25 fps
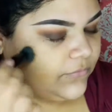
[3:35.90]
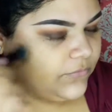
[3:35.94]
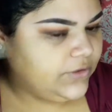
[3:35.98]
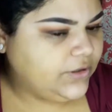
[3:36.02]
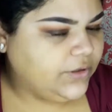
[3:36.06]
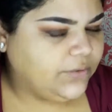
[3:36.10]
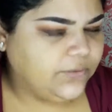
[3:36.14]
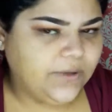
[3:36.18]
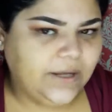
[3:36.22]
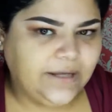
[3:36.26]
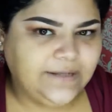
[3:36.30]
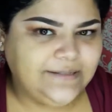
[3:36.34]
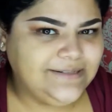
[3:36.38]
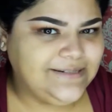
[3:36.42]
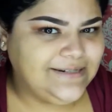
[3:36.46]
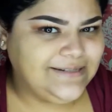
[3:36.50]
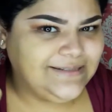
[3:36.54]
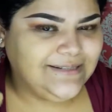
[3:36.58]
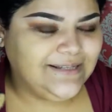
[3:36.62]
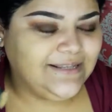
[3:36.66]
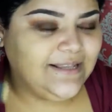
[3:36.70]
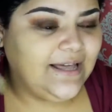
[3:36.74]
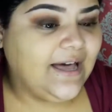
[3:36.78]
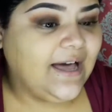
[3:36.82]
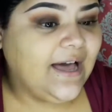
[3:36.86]
No, I
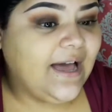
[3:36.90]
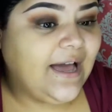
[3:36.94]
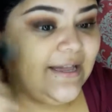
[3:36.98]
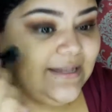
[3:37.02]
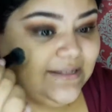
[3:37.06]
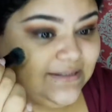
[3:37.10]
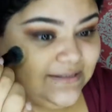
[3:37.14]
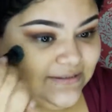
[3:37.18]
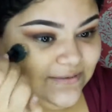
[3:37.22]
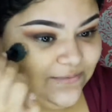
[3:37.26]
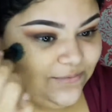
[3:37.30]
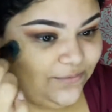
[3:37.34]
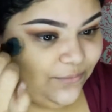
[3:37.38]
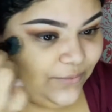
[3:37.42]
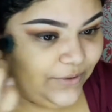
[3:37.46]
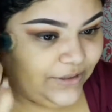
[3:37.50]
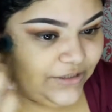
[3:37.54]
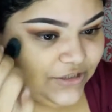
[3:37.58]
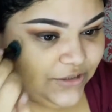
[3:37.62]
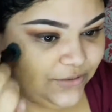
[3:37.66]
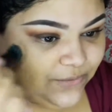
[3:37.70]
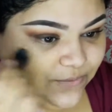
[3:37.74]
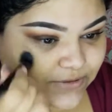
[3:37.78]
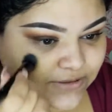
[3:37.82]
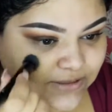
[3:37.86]
didn't say that. I
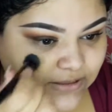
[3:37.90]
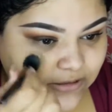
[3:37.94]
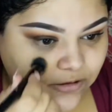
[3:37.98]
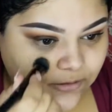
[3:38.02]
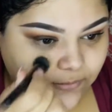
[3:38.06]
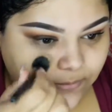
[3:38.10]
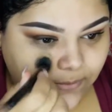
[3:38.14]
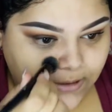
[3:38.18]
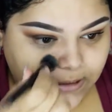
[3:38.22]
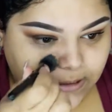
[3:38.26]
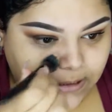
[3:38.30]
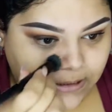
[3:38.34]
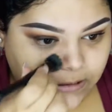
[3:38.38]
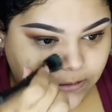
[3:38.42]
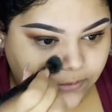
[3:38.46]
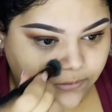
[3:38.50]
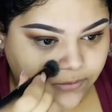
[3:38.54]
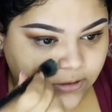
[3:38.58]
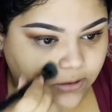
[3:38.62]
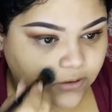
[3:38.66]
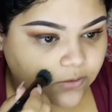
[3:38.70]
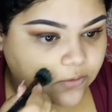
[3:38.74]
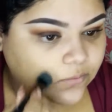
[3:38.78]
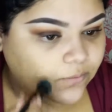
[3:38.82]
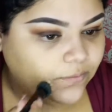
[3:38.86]
wish it was a little bit
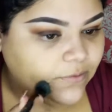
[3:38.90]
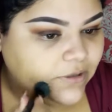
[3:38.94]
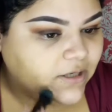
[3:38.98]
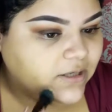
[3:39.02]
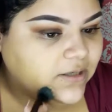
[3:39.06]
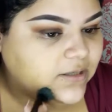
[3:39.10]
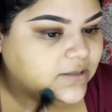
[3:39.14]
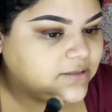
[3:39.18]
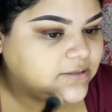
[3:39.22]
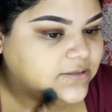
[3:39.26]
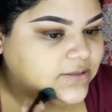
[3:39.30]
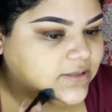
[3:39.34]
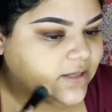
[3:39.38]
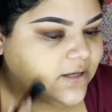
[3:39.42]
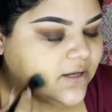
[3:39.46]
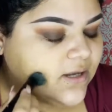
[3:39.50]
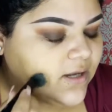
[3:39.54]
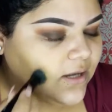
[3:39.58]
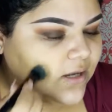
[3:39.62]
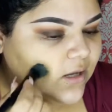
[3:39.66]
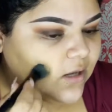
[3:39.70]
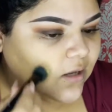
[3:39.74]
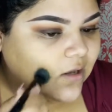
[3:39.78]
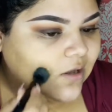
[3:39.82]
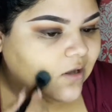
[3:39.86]
yellow though, because
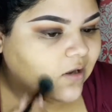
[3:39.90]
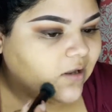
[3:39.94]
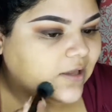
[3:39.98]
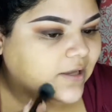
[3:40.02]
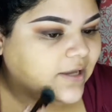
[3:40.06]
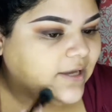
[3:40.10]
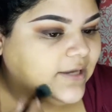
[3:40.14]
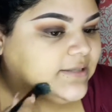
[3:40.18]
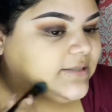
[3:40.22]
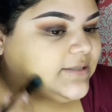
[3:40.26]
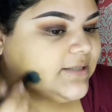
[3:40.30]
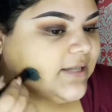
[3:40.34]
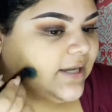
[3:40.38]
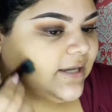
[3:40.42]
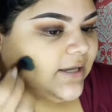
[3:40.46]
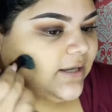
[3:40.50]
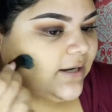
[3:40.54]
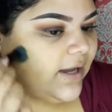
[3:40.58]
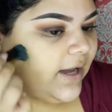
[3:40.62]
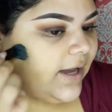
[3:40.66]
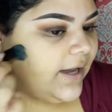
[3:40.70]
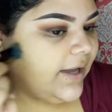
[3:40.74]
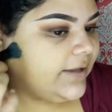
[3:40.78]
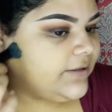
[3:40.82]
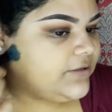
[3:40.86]
like I
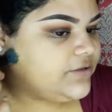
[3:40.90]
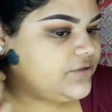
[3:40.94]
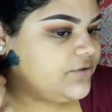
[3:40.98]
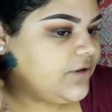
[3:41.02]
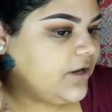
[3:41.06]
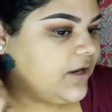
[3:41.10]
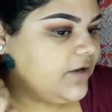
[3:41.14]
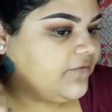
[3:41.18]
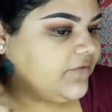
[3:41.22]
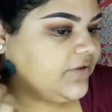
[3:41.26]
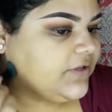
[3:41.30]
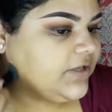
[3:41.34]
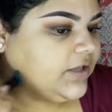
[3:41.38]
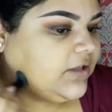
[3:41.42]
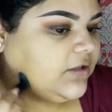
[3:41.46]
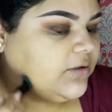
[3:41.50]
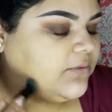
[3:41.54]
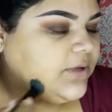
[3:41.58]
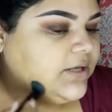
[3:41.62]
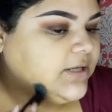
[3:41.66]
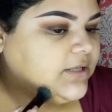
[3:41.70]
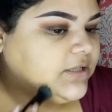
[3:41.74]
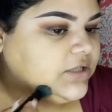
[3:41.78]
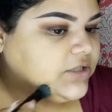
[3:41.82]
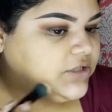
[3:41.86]
said, I do have a
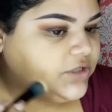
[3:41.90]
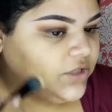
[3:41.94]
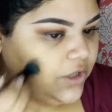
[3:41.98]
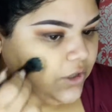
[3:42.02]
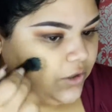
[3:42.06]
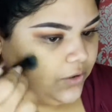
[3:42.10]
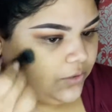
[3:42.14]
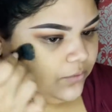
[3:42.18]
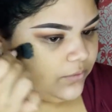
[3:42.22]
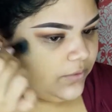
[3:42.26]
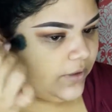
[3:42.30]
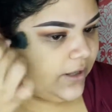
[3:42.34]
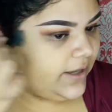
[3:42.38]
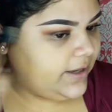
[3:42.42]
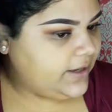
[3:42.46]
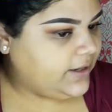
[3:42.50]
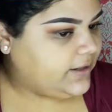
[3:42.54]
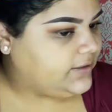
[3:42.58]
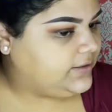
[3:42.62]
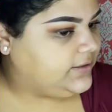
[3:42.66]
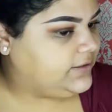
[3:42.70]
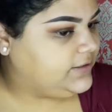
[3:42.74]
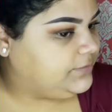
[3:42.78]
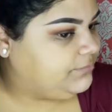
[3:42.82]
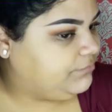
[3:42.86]
yellow undertone.
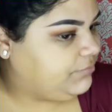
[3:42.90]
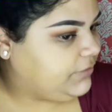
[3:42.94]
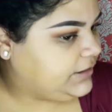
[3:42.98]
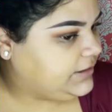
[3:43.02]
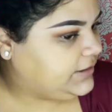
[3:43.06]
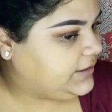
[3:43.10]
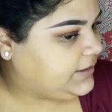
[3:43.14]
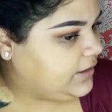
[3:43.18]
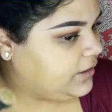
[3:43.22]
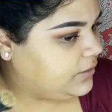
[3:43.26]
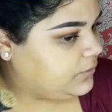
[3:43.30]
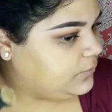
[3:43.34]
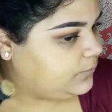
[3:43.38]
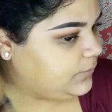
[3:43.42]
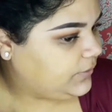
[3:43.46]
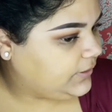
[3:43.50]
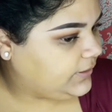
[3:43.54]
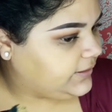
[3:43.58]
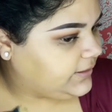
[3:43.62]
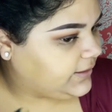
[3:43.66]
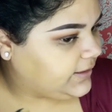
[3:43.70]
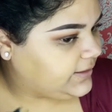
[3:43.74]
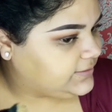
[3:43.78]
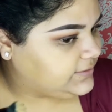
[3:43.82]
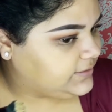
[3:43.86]
And it's blending out
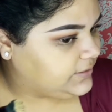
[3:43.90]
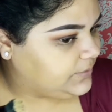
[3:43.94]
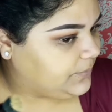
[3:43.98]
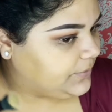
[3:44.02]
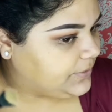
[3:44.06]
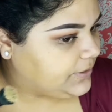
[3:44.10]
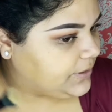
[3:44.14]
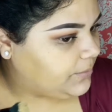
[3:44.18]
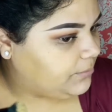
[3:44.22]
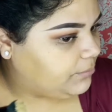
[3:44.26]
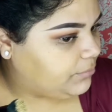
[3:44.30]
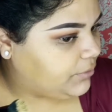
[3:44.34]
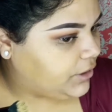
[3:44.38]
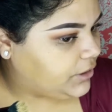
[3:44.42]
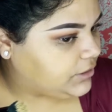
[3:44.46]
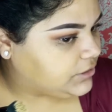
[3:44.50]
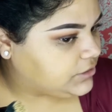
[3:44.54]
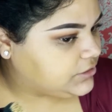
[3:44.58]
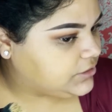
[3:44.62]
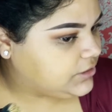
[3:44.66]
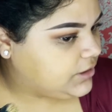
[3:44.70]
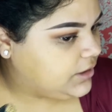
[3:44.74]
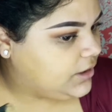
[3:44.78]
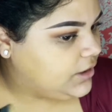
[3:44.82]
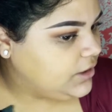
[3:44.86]
really nicely with a
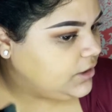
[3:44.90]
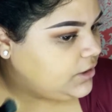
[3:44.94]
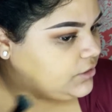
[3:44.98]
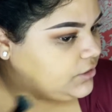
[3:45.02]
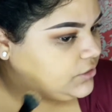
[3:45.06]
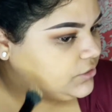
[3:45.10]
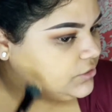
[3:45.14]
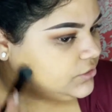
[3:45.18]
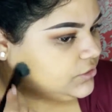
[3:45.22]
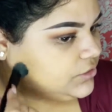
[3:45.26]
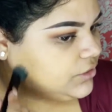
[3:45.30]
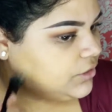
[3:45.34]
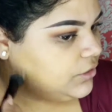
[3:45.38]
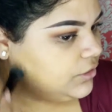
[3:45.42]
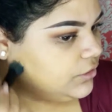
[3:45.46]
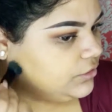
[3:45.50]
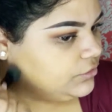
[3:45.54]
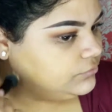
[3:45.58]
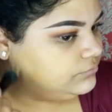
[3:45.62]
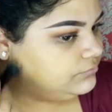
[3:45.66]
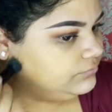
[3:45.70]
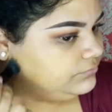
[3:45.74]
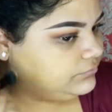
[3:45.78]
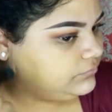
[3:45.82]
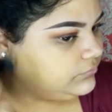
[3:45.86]
brush.
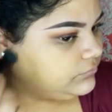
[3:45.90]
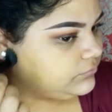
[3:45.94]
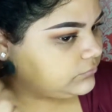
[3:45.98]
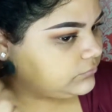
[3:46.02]
So